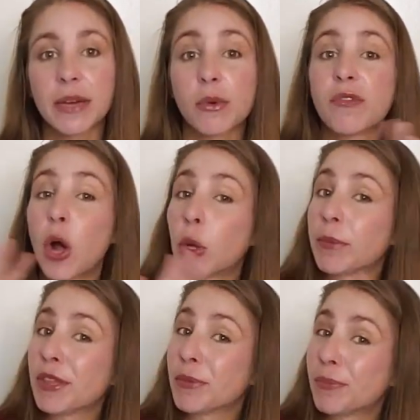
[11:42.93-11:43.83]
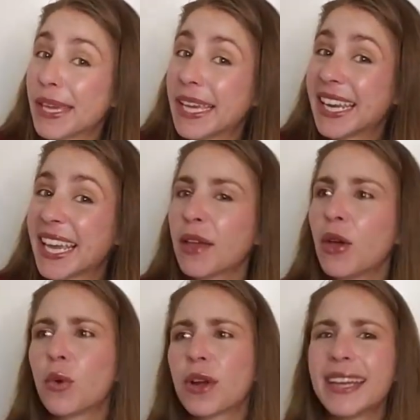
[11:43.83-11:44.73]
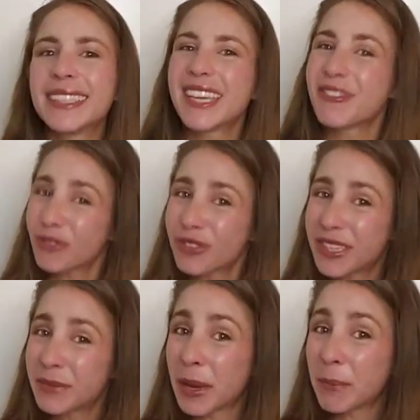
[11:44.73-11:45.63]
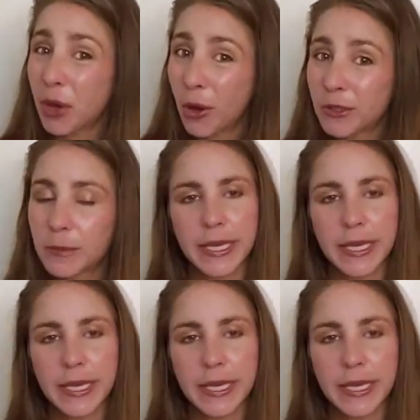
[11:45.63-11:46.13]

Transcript: that were following me in the beginning were not as interested in my posts,